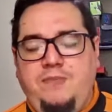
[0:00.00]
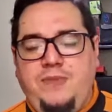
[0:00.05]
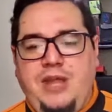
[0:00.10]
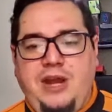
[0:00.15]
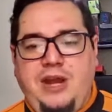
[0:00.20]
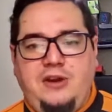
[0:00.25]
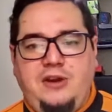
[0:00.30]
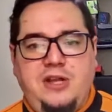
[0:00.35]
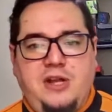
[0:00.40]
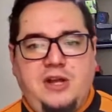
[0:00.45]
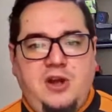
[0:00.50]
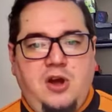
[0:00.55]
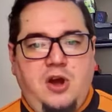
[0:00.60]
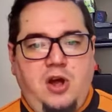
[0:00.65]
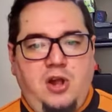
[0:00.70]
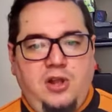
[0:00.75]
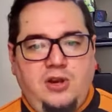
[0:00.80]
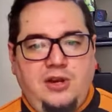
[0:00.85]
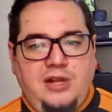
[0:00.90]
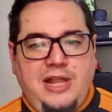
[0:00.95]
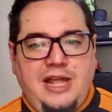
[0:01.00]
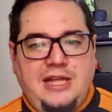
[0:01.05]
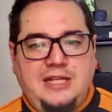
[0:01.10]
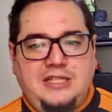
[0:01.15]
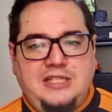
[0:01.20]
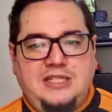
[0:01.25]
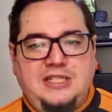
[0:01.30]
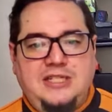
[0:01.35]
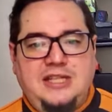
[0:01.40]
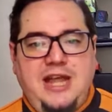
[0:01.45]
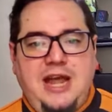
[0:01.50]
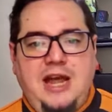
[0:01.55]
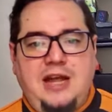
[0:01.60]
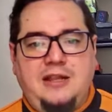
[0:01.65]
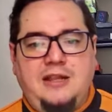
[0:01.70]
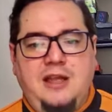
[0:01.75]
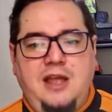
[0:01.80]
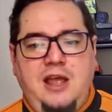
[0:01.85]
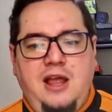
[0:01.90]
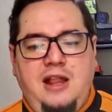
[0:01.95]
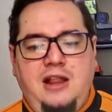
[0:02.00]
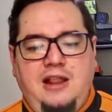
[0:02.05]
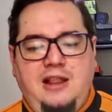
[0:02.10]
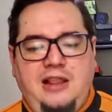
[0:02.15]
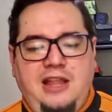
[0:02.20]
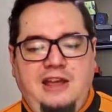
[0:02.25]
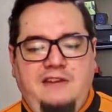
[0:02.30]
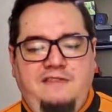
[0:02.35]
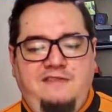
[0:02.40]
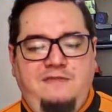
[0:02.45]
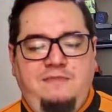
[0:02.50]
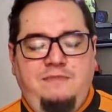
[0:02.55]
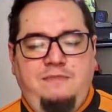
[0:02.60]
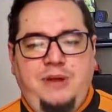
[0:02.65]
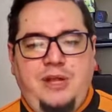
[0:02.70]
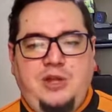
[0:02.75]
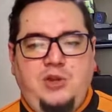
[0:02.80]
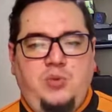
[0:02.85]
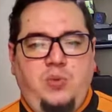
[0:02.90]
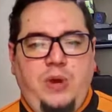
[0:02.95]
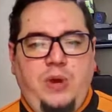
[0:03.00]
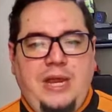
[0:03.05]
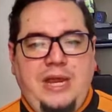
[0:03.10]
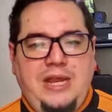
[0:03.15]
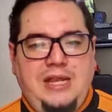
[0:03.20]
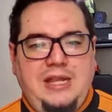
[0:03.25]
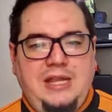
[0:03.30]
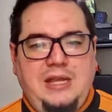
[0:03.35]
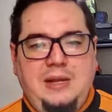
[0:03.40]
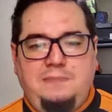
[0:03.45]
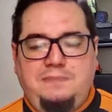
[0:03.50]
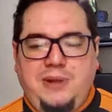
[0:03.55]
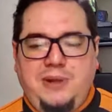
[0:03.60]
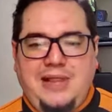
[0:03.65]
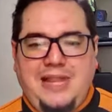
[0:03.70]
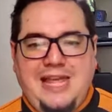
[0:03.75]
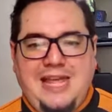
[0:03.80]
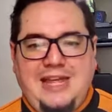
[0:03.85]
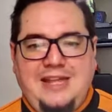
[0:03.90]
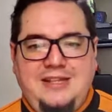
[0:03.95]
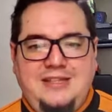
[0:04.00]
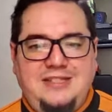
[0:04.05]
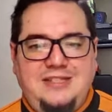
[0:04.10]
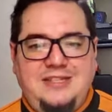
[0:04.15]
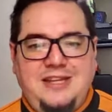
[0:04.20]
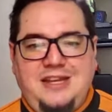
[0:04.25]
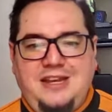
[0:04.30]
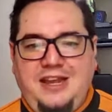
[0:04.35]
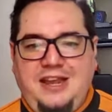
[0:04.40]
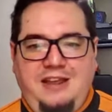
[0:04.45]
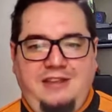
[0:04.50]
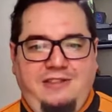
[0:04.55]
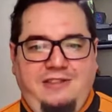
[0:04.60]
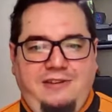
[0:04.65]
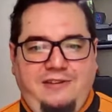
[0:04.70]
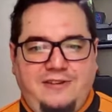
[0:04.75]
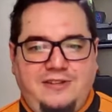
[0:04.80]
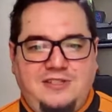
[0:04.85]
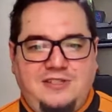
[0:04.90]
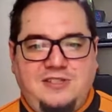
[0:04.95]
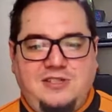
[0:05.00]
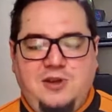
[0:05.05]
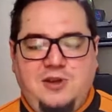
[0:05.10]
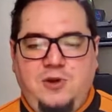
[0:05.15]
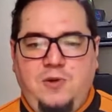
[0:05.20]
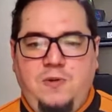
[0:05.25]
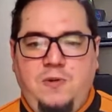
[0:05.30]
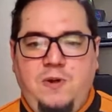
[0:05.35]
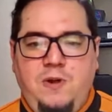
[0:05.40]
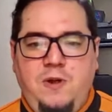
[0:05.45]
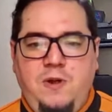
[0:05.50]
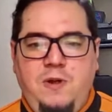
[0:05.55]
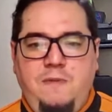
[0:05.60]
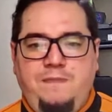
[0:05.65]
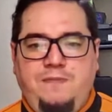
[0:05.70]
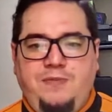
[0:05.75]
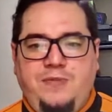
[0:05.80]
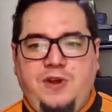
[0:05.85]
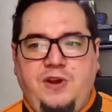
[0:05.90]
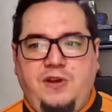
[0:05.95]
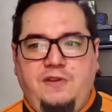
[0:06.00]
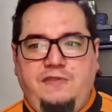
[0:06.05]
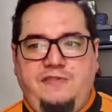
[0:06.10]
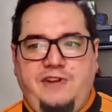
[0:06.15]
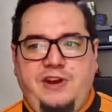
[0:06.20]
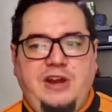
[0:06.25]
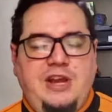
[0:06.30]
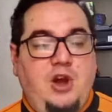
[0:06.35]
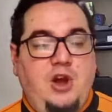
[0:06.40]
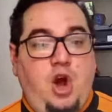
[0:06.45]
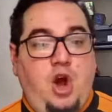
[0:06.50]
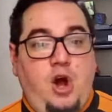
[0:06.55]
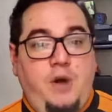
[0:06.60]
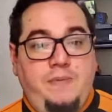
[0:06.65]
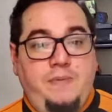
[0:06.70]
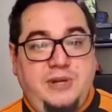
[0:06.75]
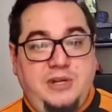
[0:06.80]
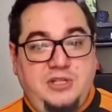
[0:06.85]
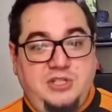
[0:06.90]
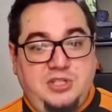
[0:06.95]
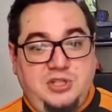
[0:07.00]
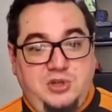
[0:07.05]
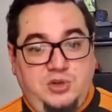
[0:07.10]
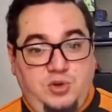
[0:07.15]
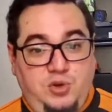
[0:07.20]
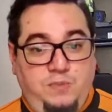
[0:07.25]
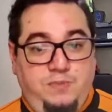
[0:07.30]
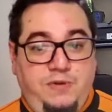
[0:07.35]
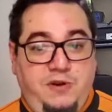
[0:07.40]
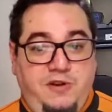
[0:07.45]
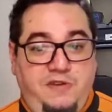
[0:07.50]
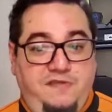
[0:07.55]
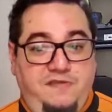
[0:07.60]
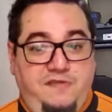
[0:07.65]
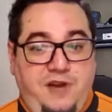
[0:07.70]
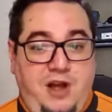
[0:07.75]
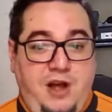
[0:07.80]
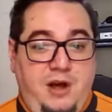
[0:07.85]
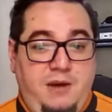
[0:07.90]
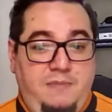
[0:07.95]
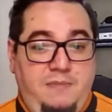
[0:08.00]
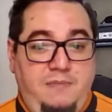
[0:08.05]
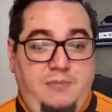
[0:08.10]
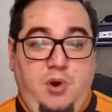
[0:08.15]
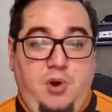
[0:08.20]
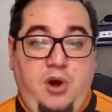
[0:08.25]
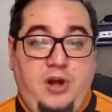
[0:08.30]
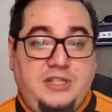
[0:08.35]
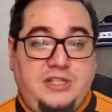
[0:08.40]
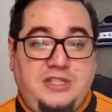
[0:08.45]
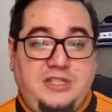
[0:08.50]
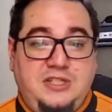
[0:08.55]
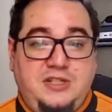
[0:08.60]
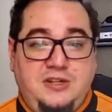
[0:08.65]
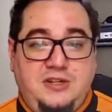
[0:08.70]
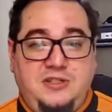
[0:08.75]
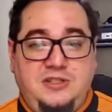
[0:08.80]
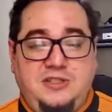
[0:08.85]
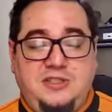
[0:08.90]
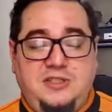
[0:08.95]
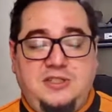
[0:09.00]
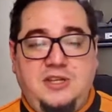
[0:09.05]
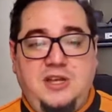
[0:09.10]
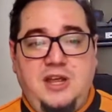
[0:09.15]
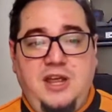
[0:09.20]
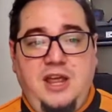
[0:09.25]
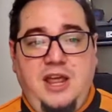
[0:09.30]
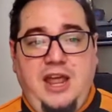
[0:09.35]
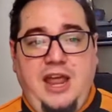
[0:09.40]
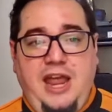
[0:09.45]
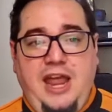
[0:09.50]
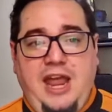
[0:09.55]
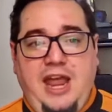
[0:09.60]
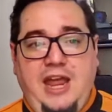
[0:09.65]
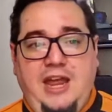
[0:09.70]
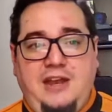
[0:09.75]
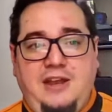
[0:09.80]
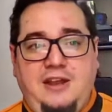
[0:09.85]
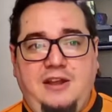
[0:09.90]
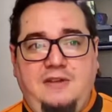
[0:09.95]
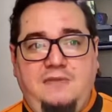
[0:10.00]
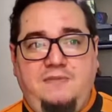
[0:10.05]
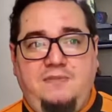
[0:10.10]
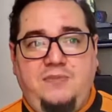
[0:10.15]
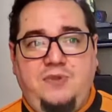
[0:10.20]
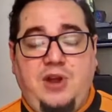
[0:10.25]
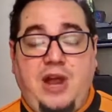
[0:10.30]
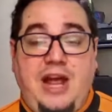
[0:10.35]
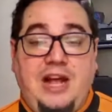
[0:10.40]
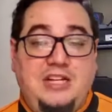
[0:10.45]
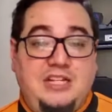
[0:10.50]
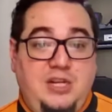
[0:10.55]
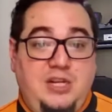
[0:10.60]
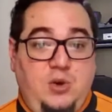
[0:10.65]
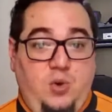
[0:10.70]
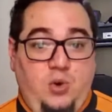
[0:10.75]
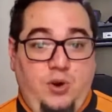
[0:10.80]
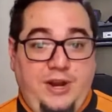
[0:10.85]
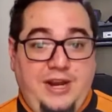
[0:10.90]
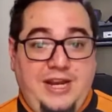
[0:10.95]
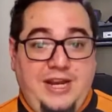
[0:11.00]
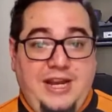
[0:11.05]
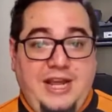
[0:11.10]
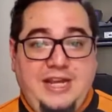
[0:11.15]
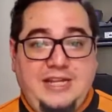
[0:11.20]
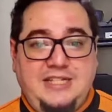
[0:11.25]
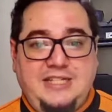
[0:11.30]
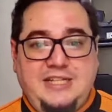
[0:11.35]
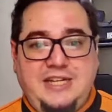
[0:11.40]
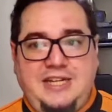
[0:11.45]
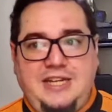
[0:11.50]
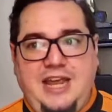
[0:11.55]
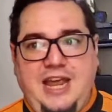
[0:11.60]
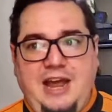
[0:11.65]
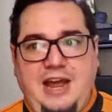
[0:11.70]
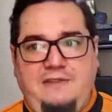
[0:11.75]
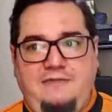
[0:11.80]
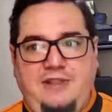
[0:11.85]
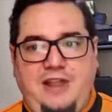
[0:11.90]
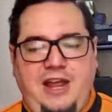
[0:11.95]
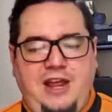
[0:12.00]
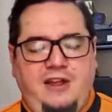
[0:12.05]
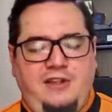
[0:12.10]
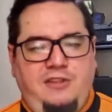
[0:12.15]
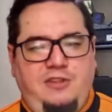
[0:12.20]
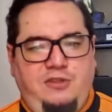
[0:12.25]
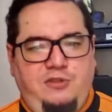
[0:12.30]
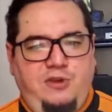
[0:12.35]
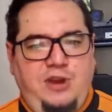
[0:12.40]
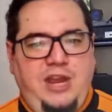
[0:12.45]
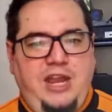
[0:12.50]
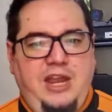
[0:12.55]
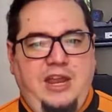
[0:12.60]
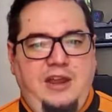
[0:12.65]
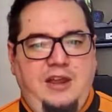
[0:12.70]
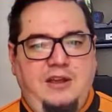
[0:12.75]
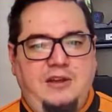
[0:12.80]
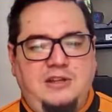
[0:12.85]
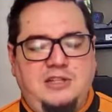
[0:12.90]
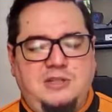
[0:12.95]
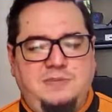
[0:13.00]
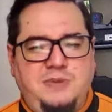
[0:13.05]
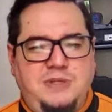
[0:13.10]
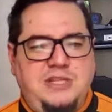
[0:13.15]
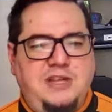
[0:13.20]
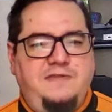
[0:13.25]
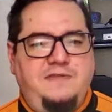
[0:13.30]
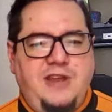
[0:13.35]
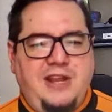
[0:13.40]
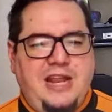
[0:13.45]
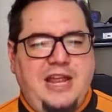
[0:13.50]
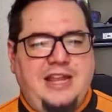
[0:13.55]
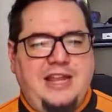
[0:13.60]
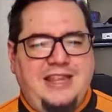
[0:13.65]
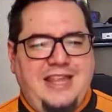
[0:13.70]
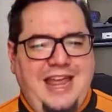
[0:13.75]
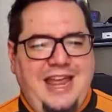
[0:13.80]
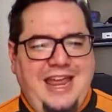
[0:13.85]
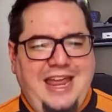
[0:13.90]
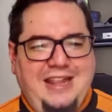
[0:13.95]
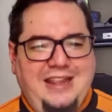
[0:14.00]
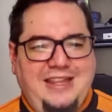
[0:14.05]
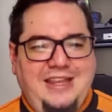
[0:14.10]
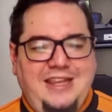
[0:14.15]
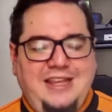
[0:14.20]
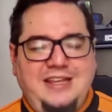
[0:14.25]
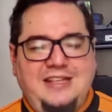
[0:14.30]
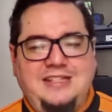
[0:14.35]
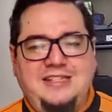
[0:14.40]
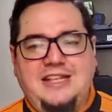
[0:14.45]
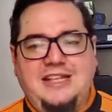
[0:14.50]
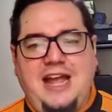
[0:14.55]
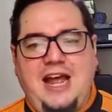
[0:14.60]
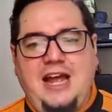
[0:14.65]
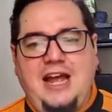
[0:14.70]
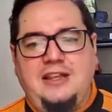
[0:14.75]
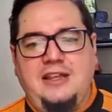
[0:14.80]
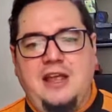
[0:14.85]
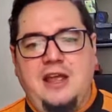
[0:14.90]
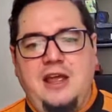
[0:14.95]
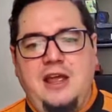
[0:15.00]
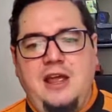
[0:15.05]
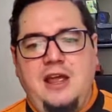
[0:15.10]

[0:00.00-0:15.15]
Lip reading: they are the colorless that live between the planes and ethers. So they're a very ominous group of monsters, and they're actually organized, and they have like three specific like deities that